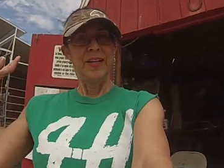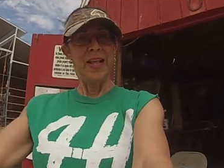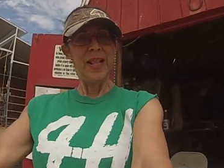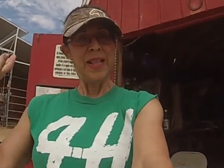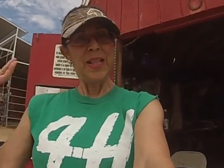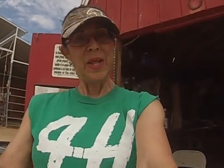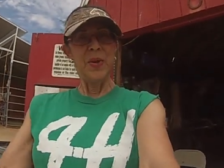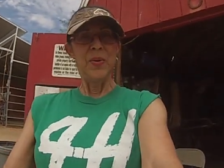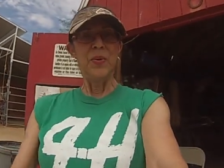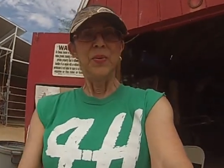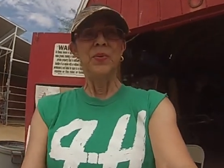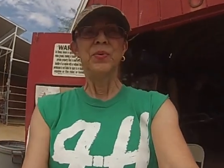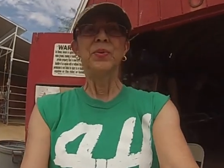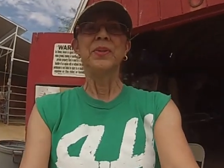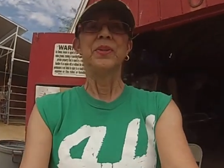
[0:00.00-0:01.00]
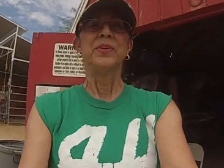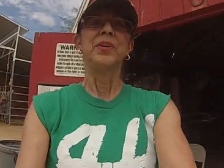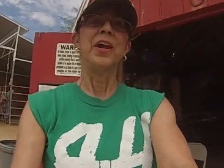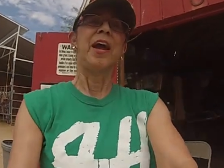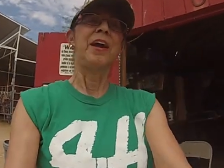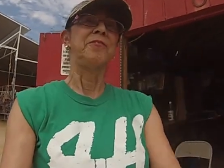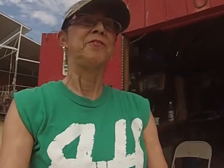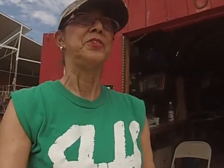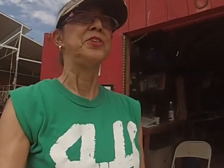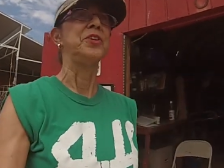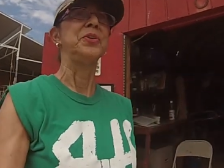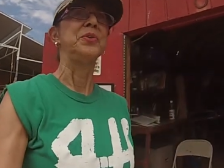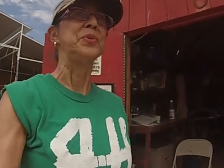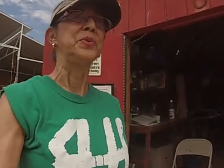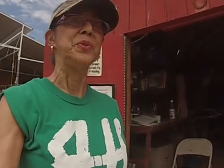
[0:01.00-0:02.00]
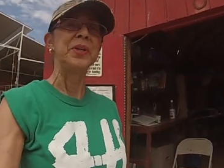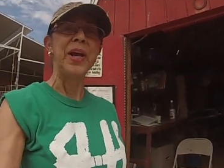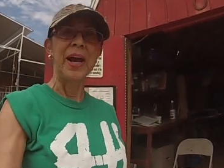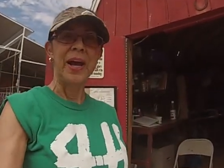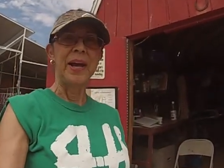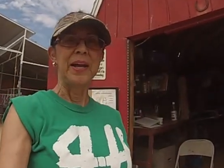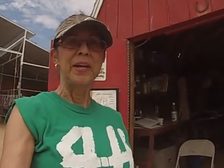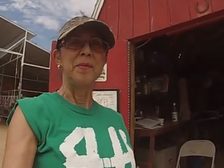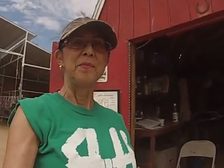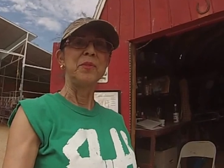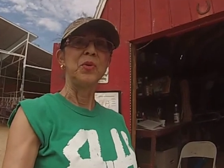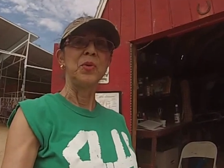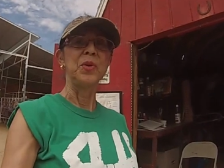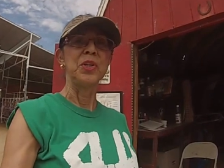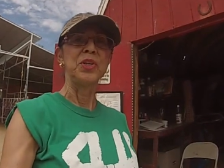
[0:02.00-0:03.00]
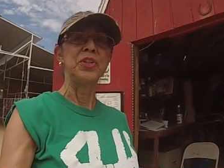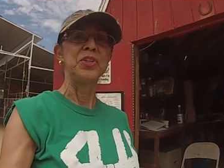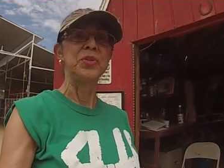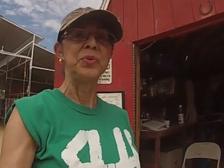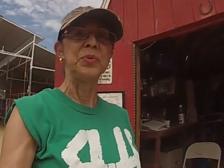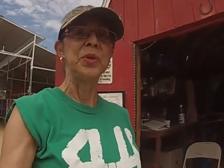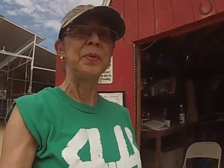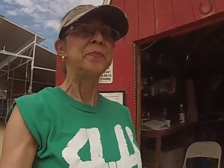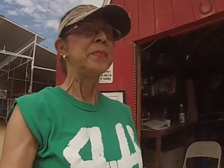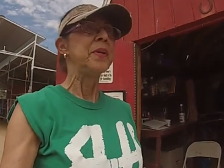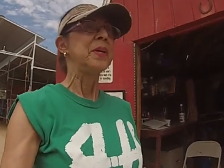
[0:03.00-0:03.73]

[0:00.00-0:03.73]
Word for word: Hello, good afternoon. I am going to uh,